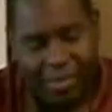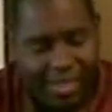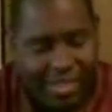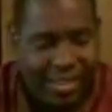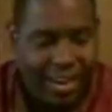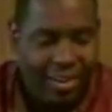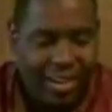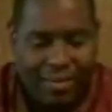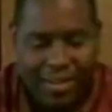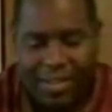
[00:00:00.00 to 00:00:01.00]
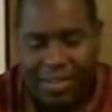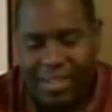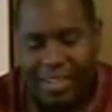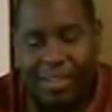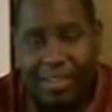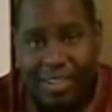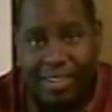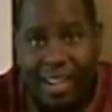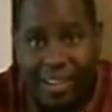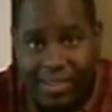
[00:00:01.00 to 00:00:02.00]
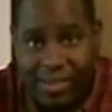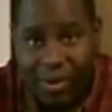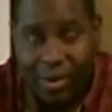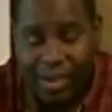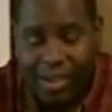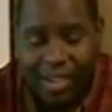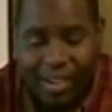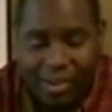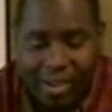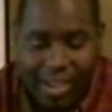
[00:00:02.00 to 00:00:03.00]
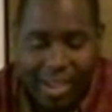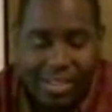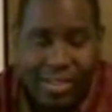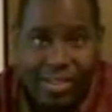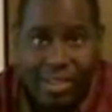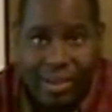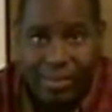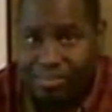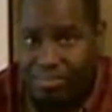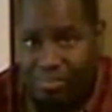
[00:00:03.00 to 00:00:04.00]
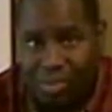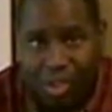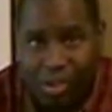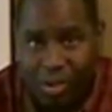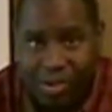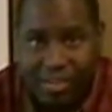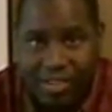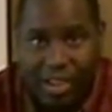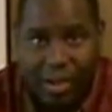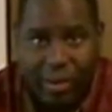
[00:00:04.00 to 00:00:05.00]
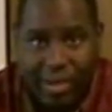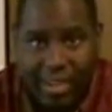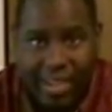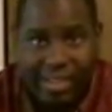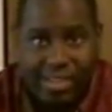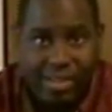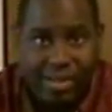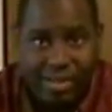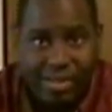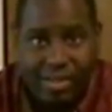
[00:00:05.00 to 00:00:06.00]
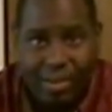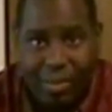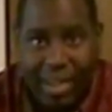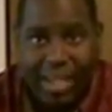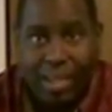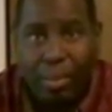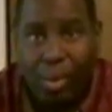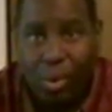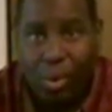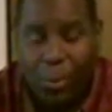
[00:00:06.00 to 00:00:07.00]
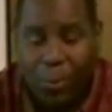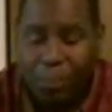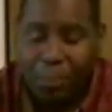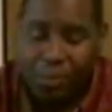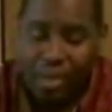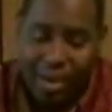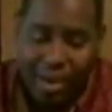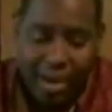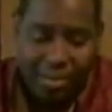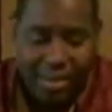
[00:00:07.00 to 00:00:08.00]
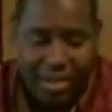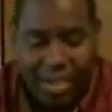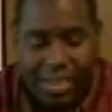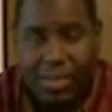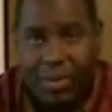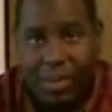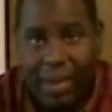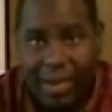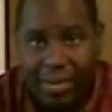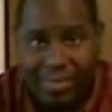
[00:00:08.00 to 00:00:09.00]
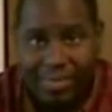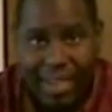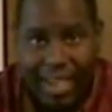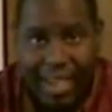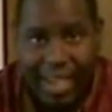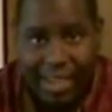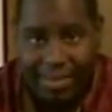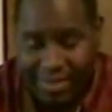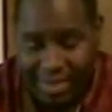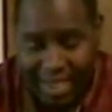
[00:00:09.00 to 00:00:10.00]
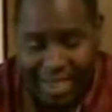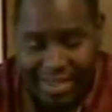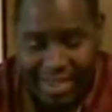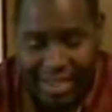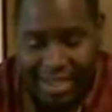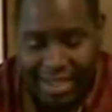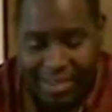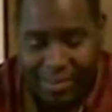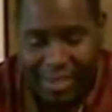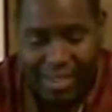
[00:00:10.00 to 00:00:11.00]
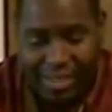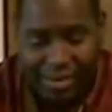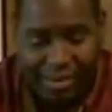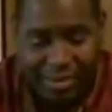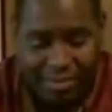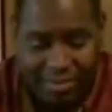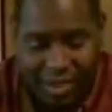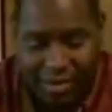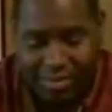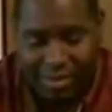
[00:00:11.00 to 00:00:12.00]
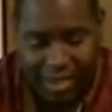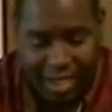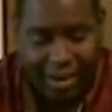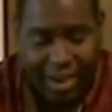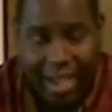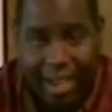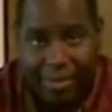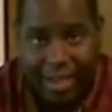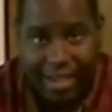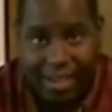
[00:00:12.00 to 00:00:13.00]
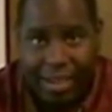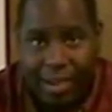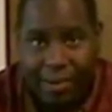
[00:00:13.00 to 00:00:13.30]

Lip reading: much all you have to do is go to the dollar store. You can get you some noodles, what kids use to play in a pool. Cut you about a 18-inch piece, maybe, here I have like a